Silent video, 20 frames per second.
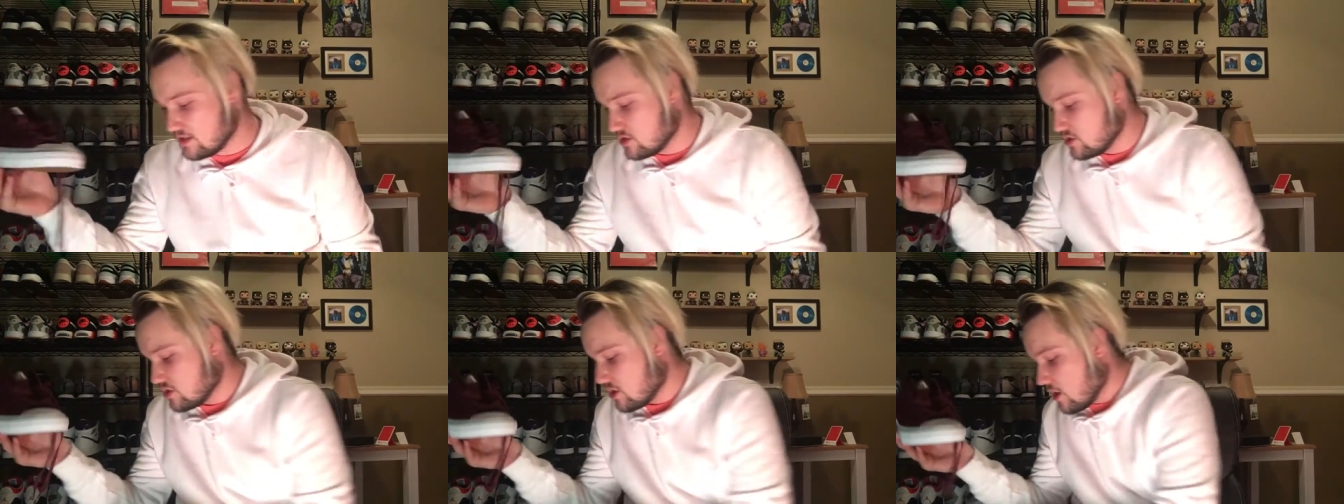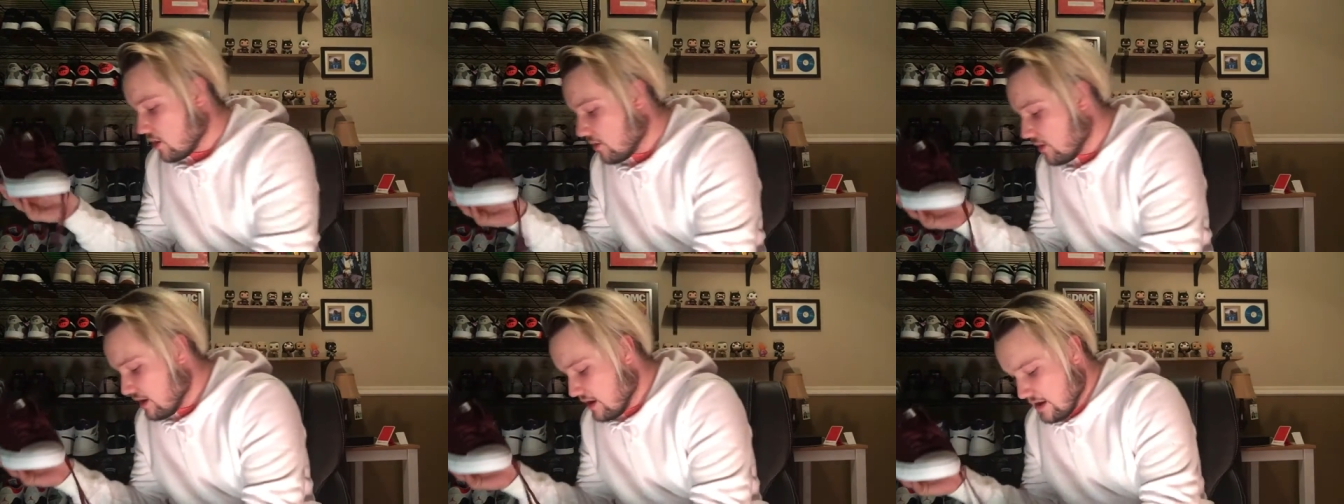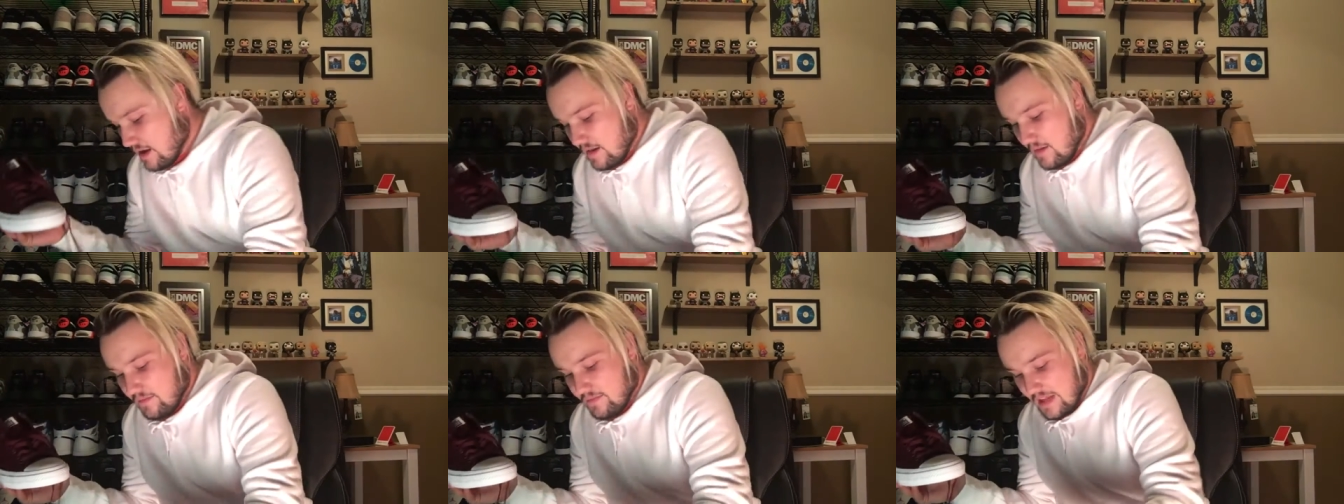So
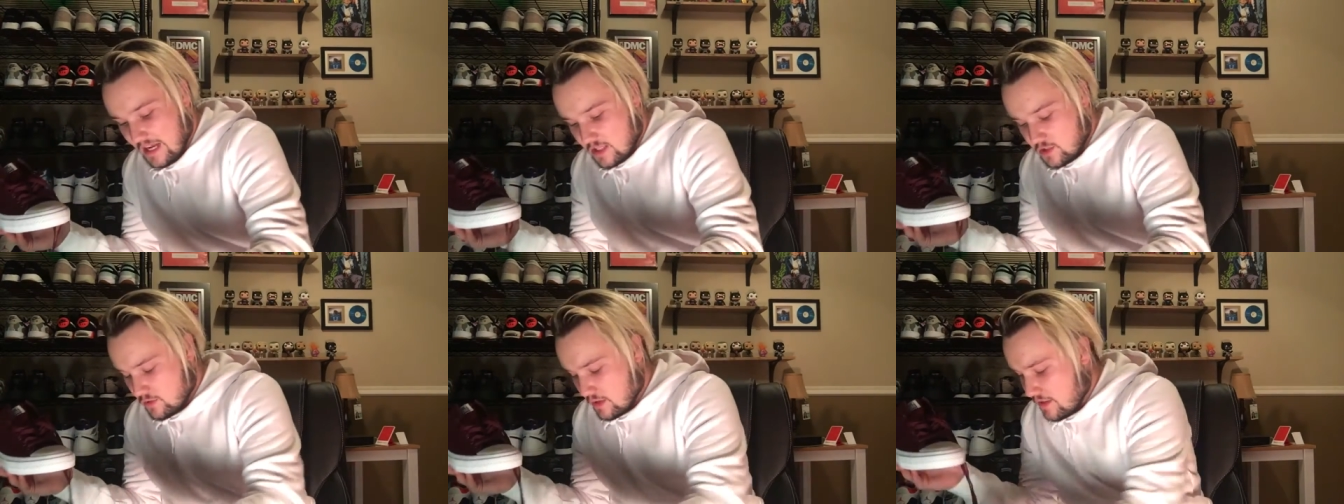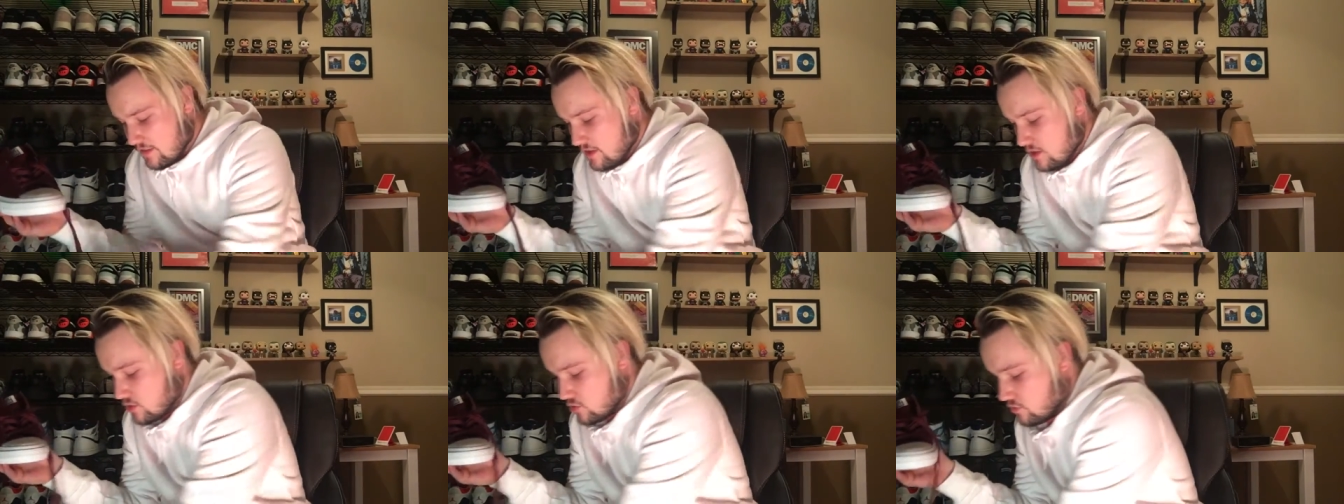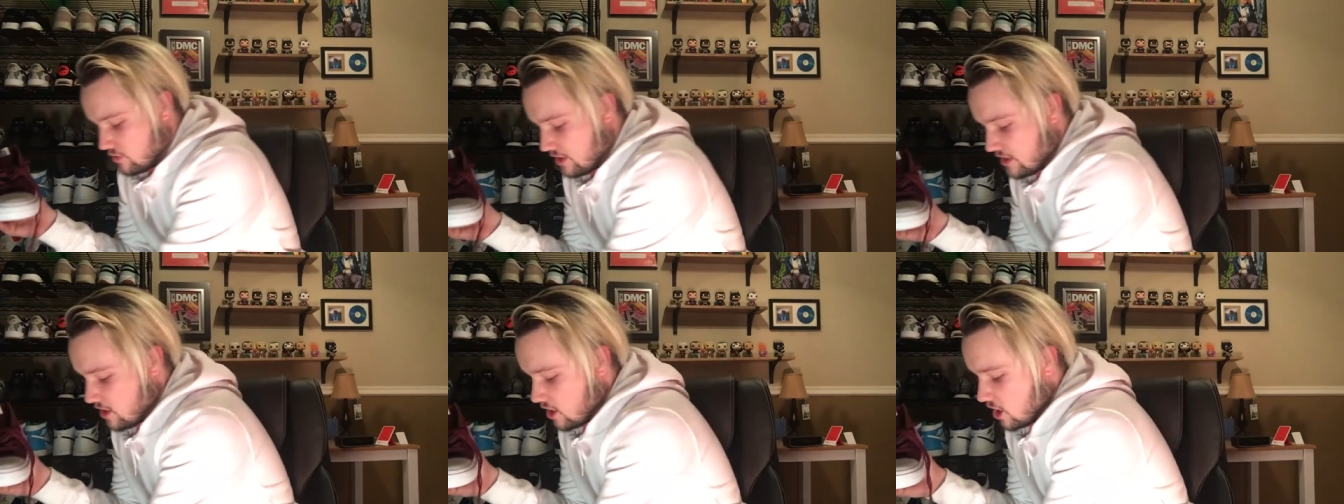that's what I think is
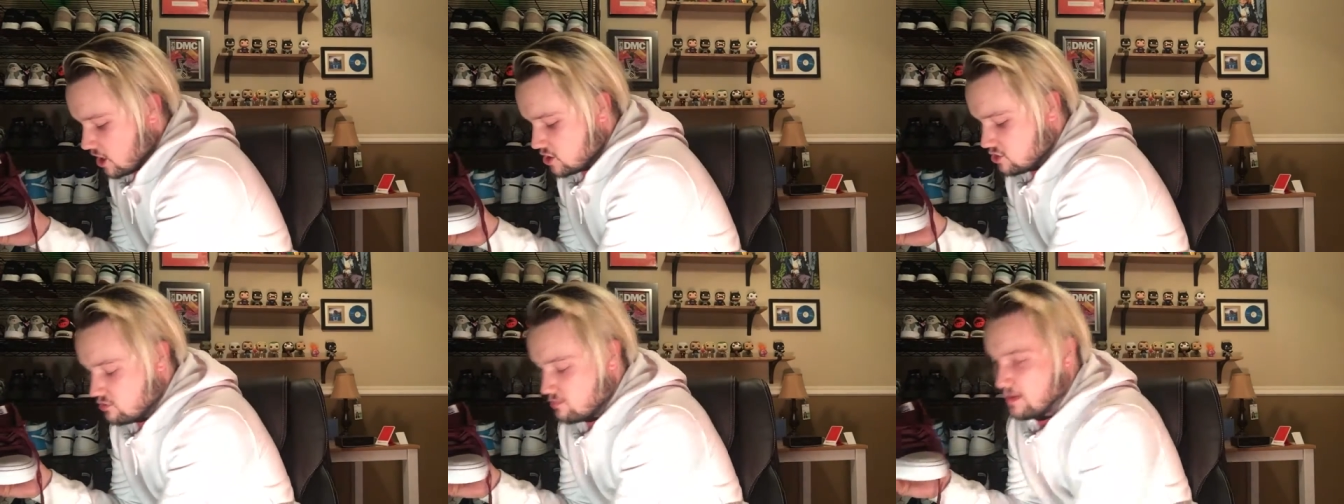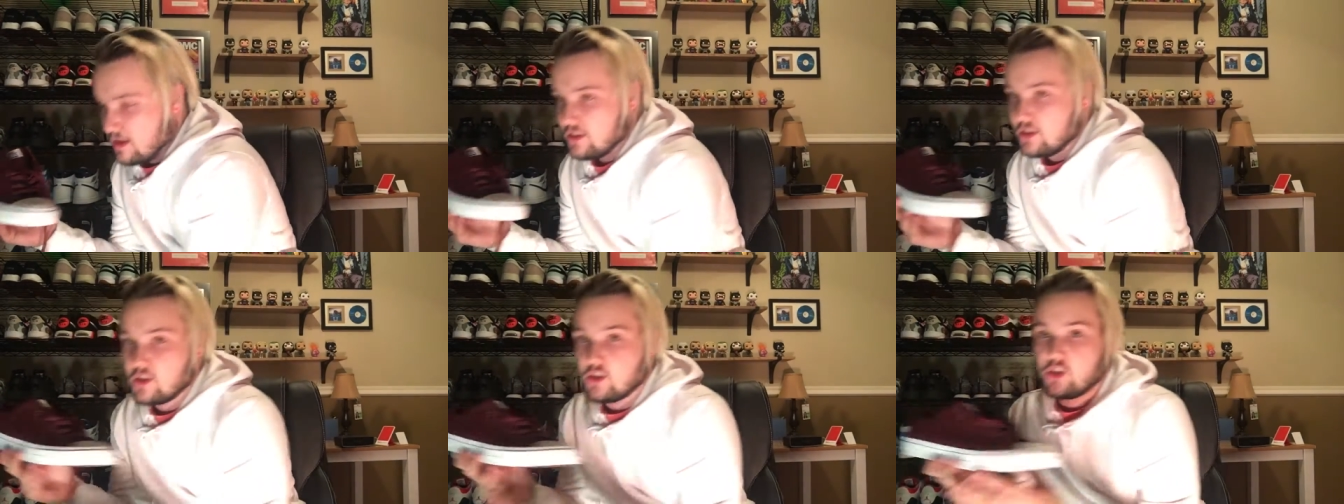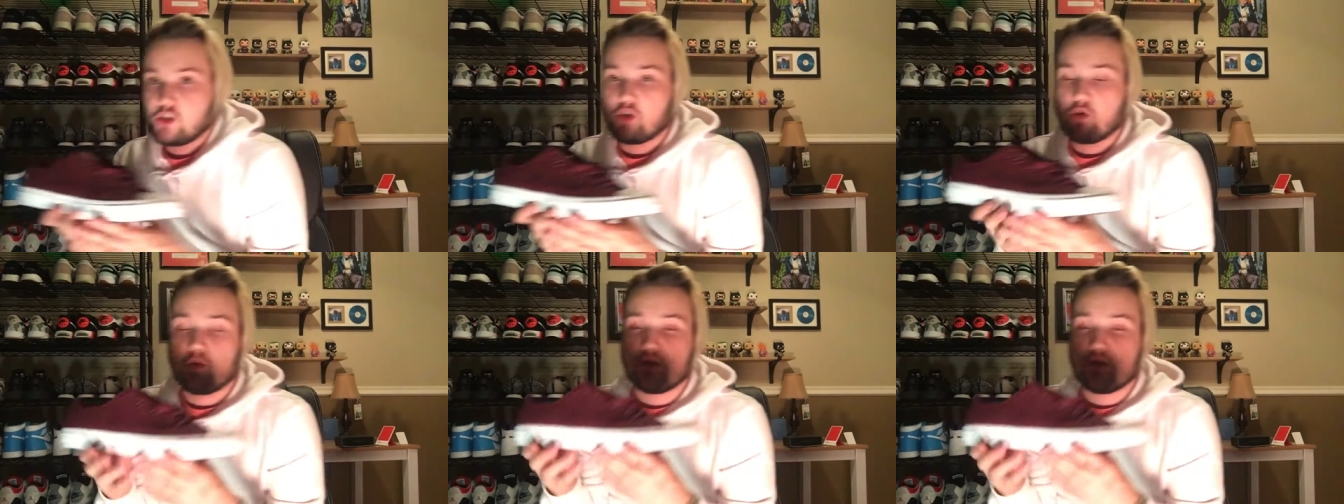really awesome about this shoe,